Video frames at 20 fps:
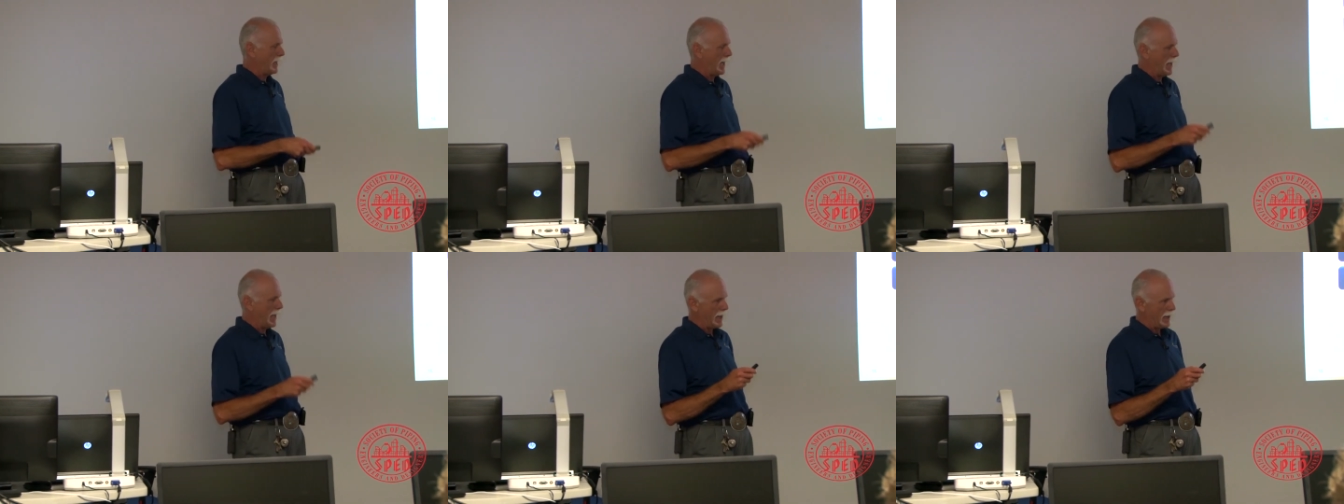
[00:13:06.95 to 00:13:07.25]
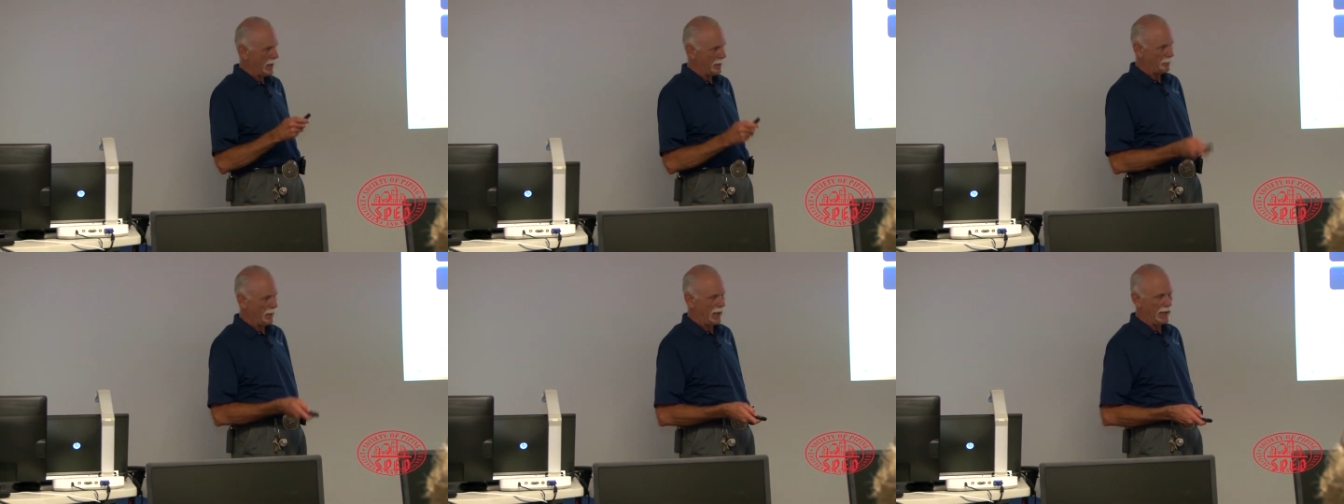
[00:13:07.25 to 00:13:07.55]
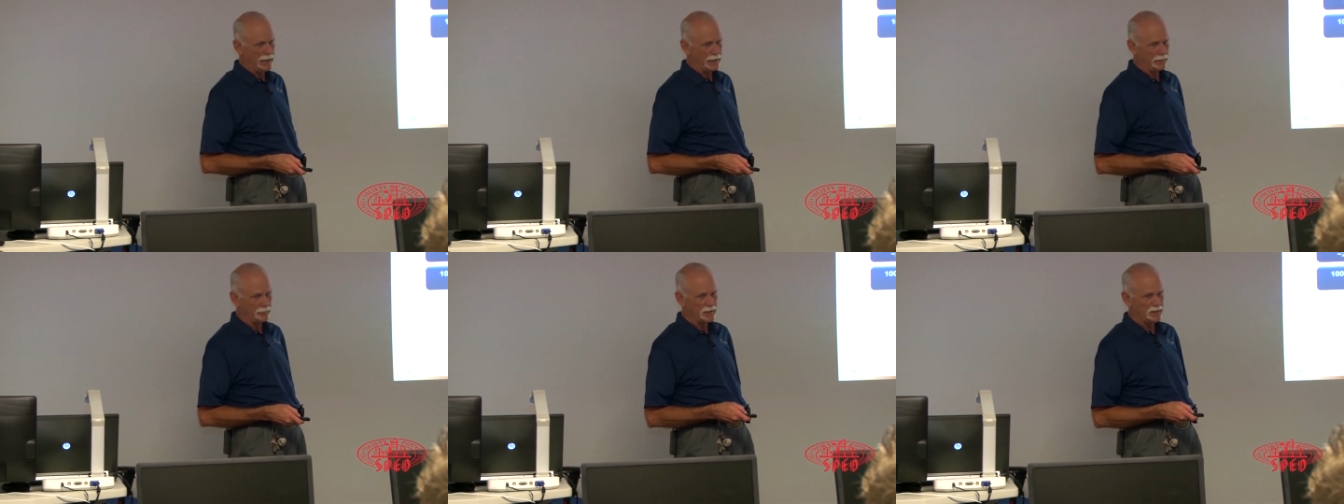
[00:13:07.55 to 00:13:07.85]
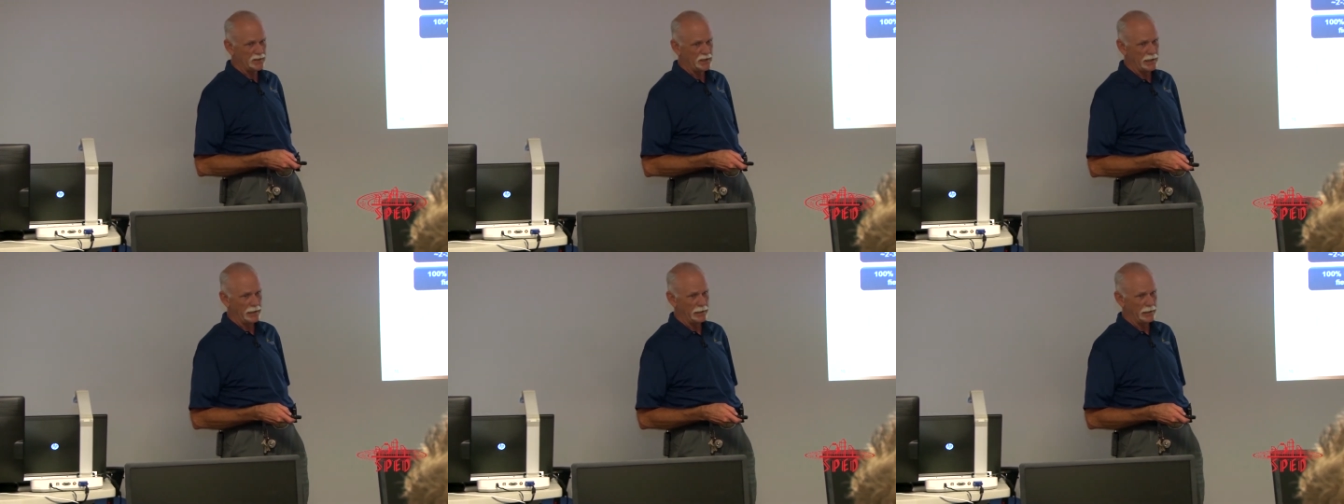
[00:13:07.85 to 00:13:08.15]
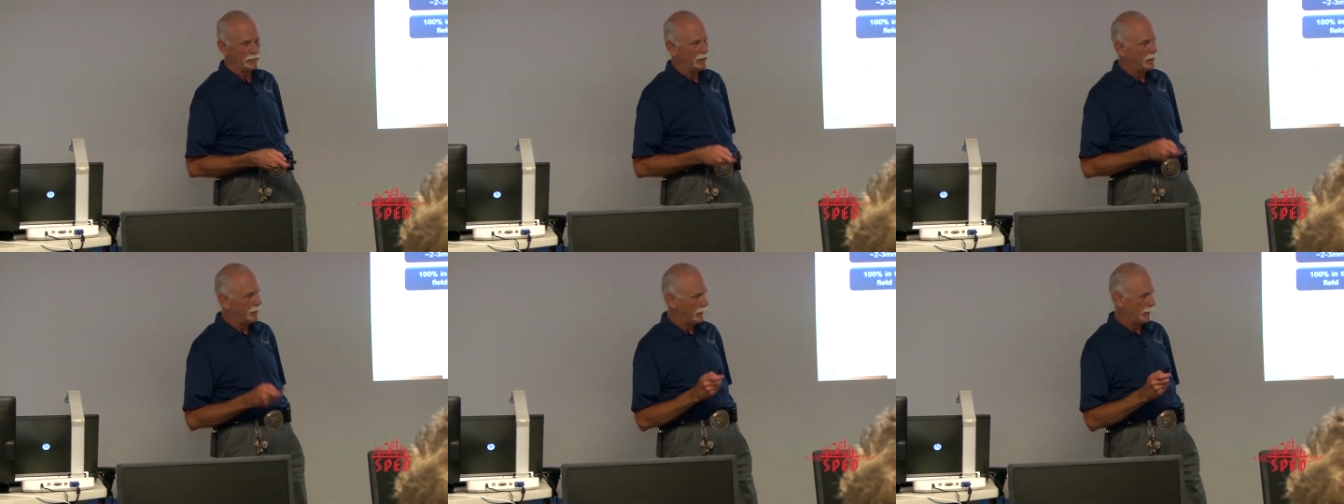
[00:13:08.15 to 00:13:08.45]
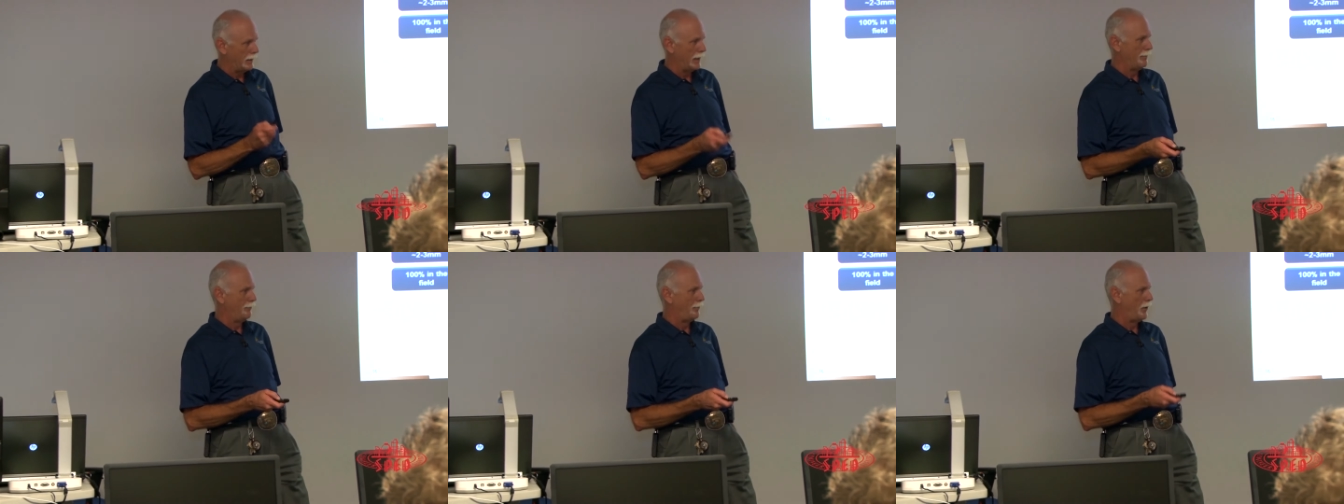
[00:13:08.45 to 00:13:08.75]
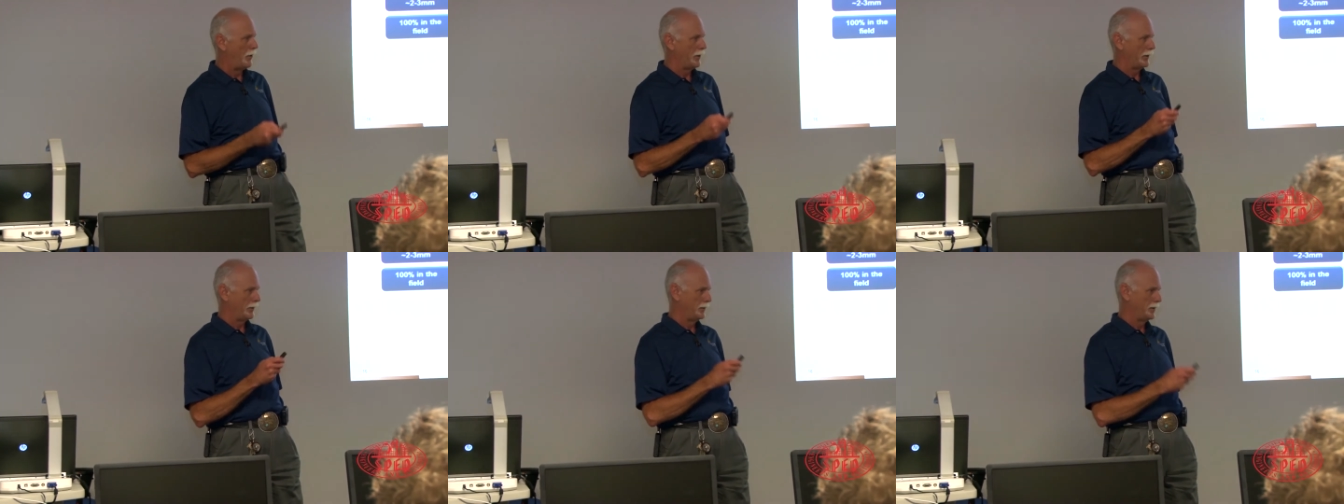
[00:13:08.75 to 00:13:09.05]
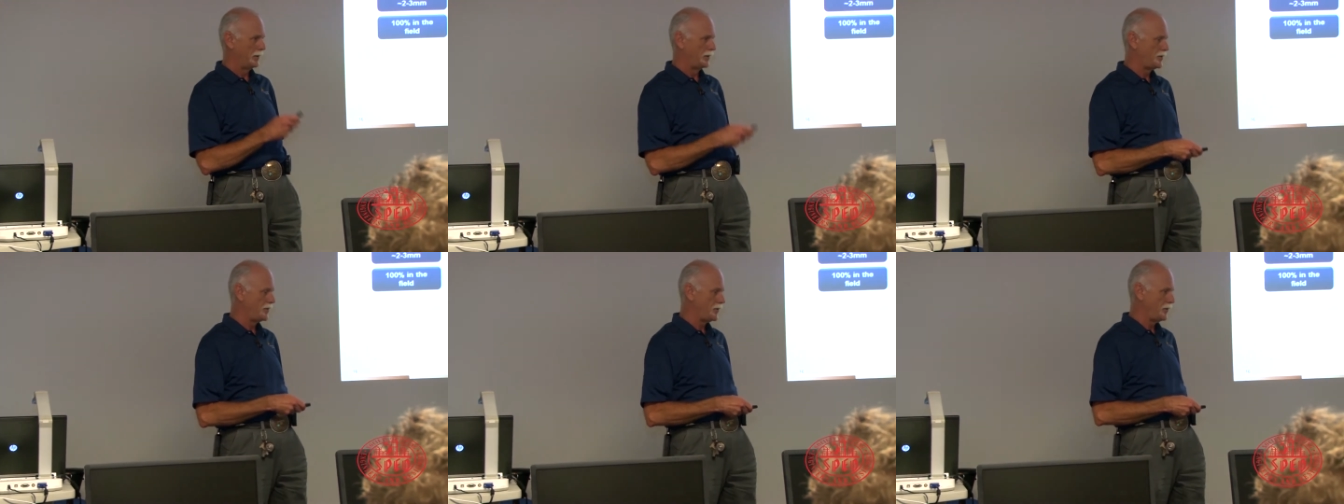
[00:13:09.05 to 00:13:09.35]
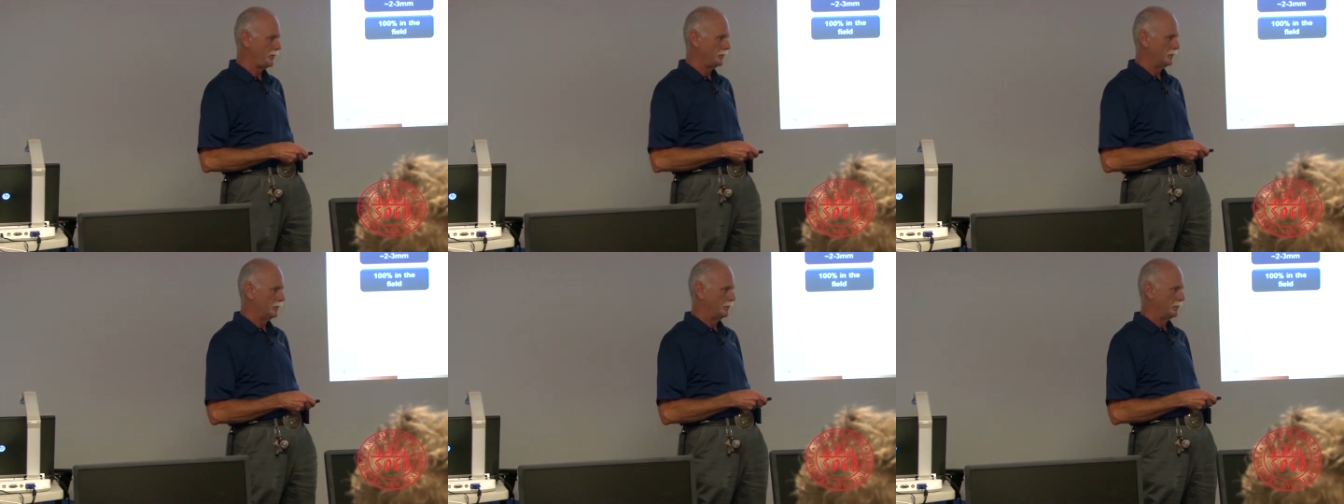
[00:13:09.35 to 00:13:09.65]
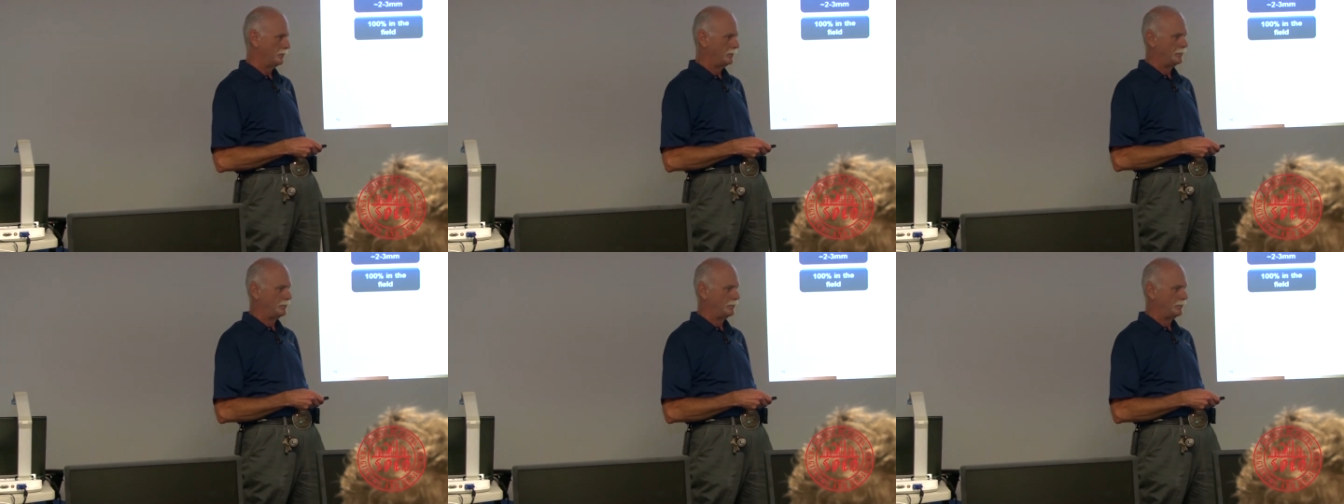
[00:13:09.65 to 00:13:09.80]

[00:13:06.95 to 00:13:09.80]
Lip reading: I am behind the machine. I'm pointing and shooting.